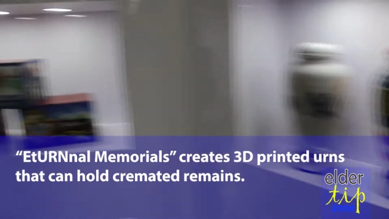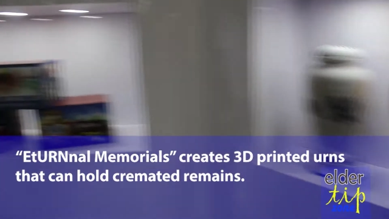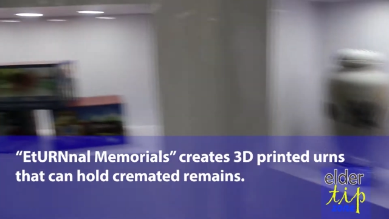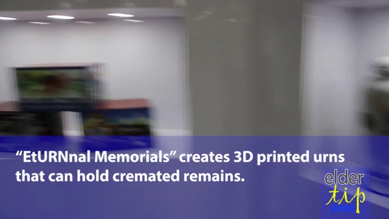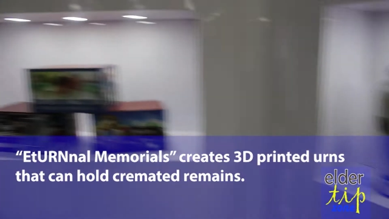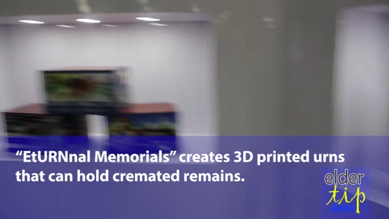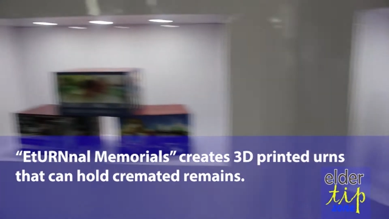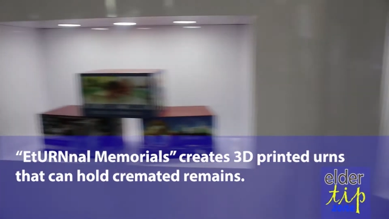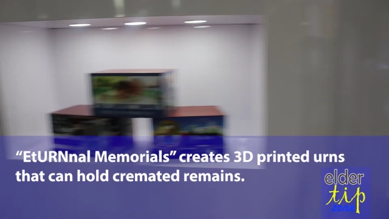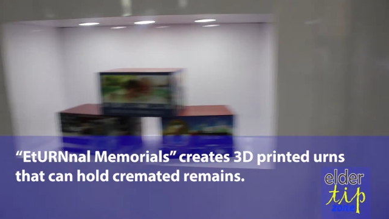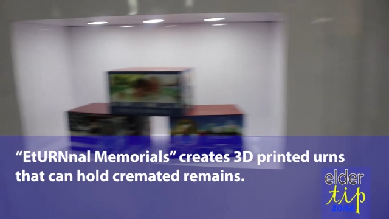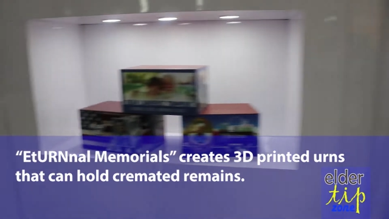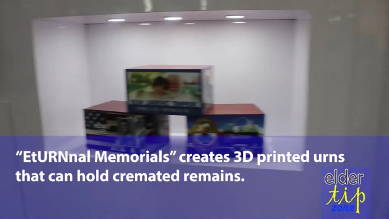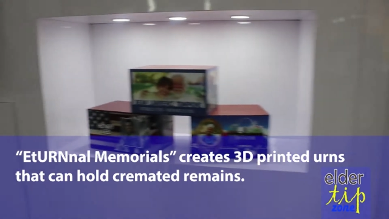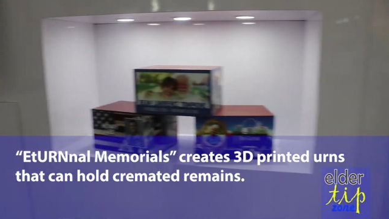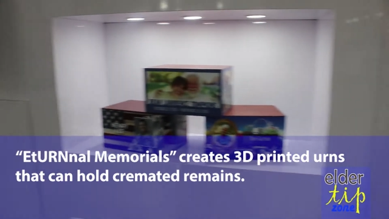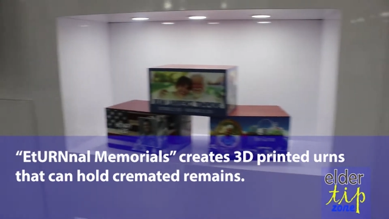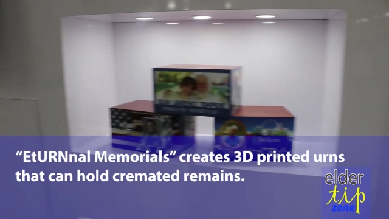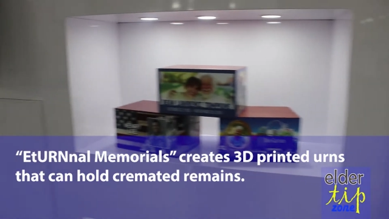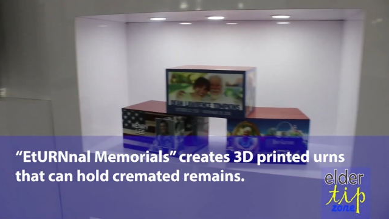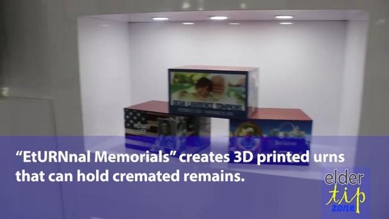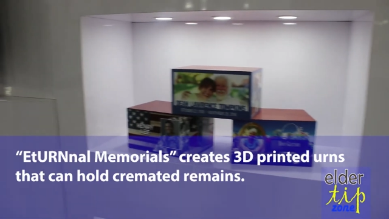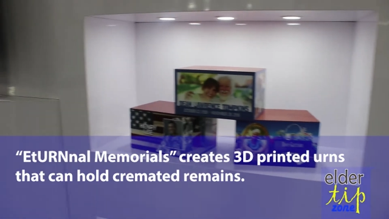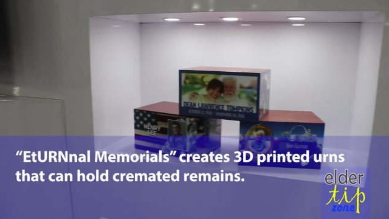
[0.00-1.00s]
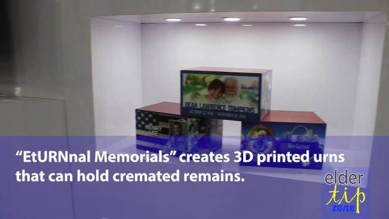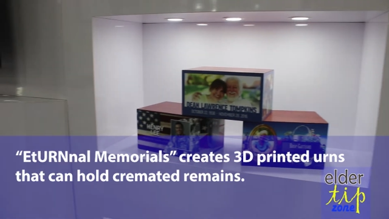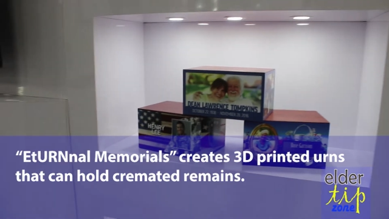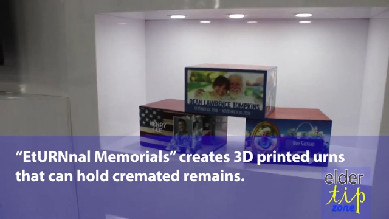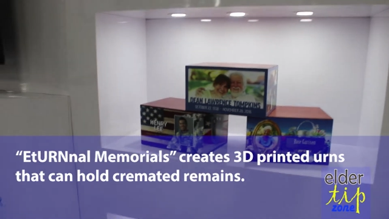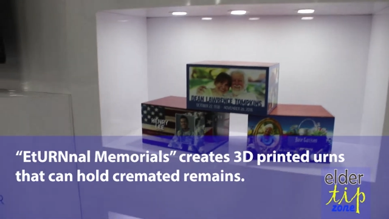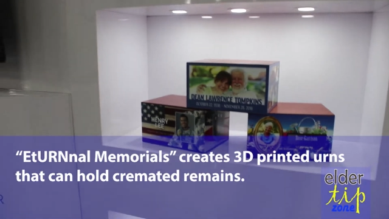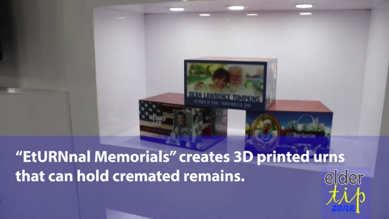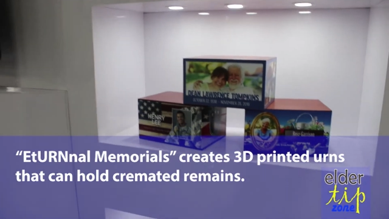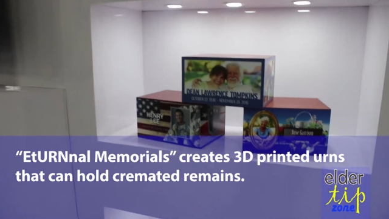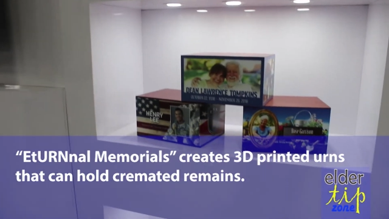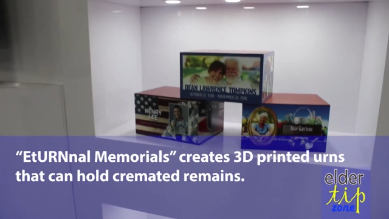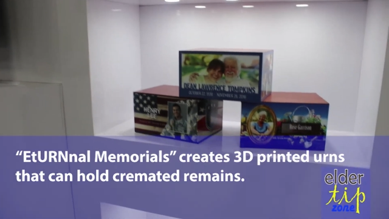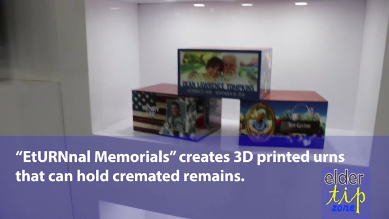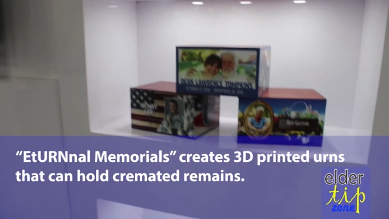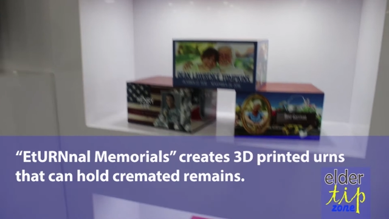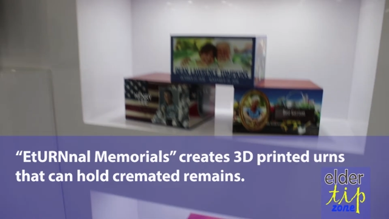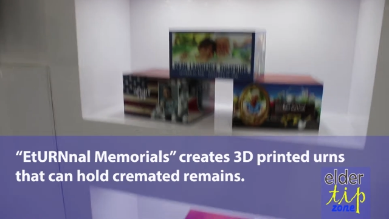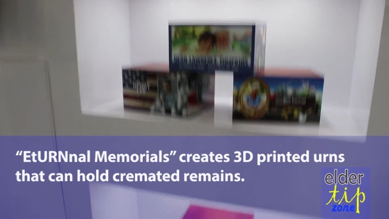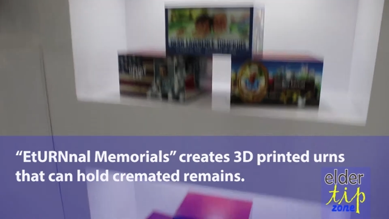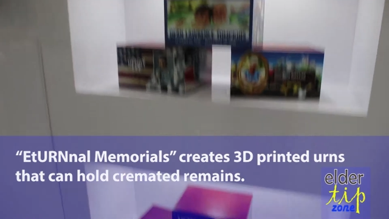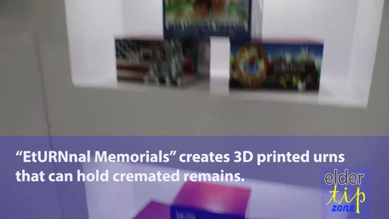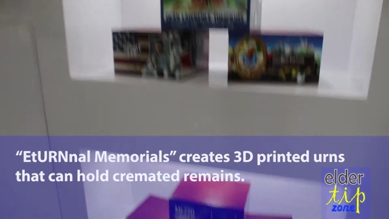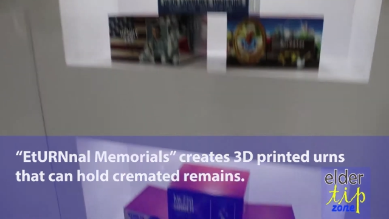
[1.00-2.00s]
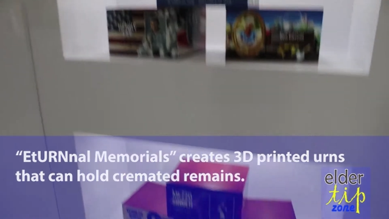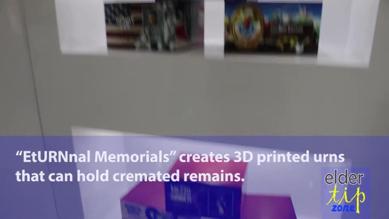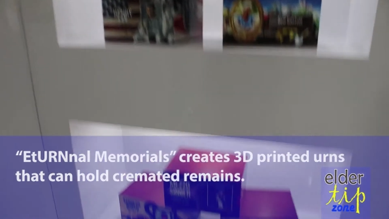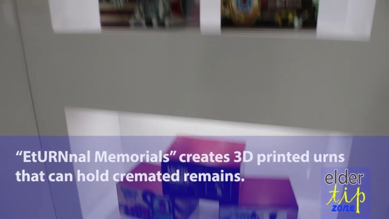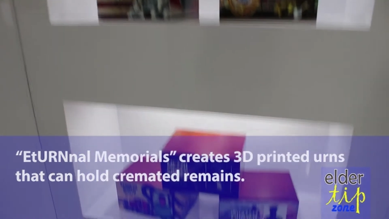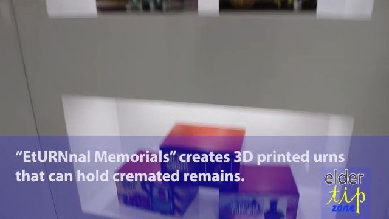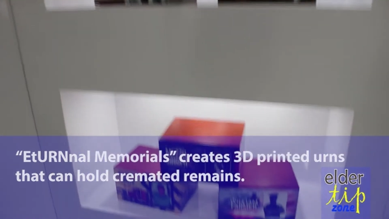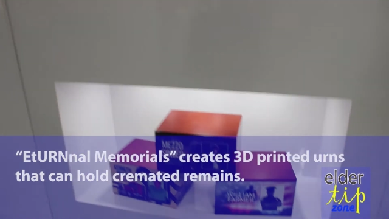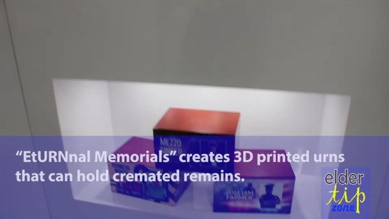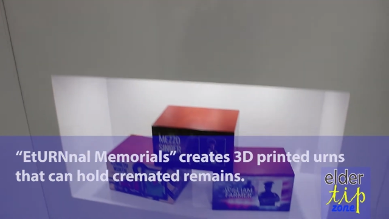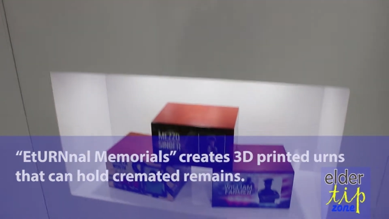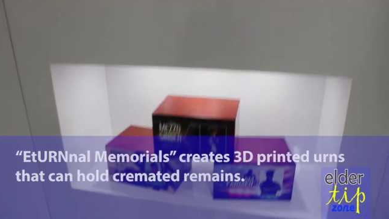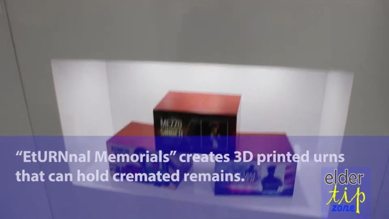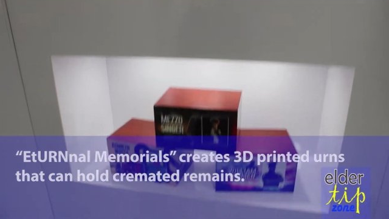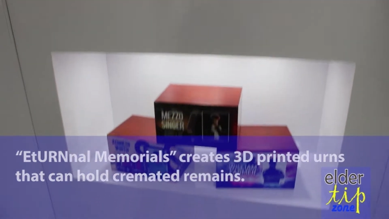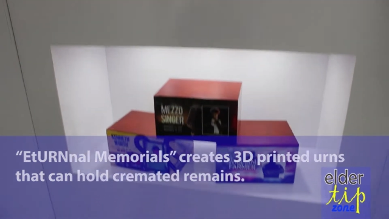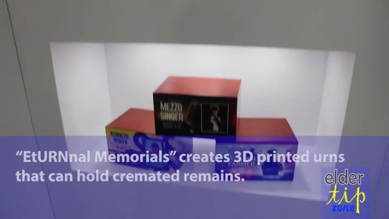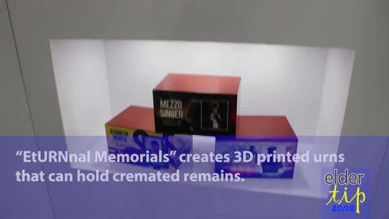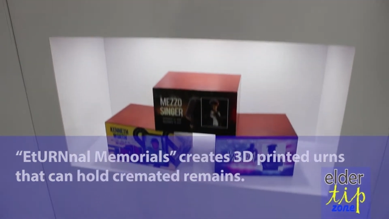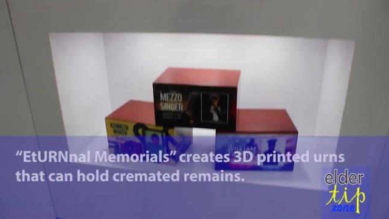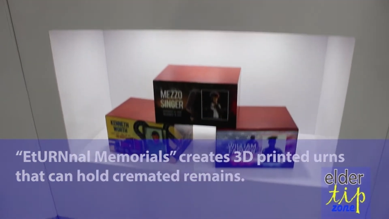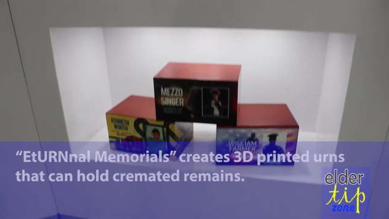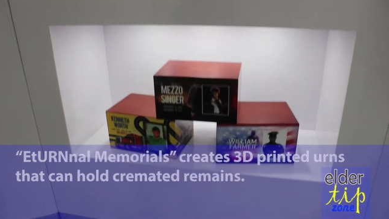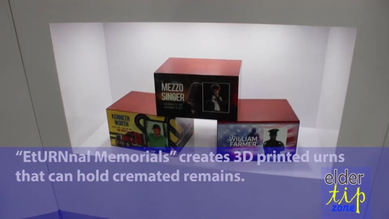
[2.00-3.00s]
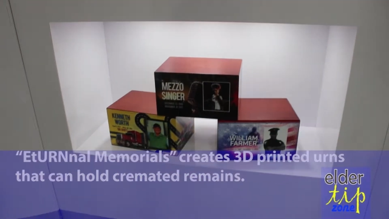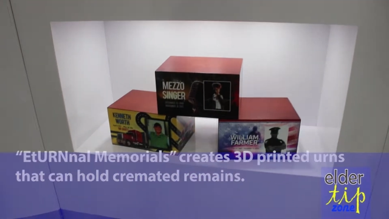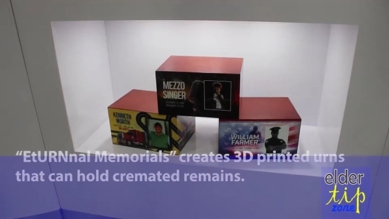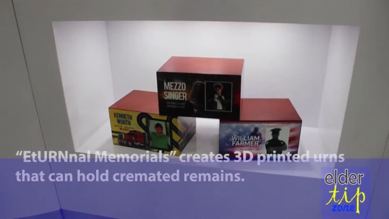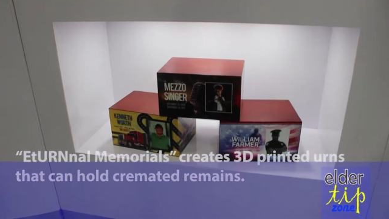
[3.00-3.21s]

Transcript: [unreadable: no face in view]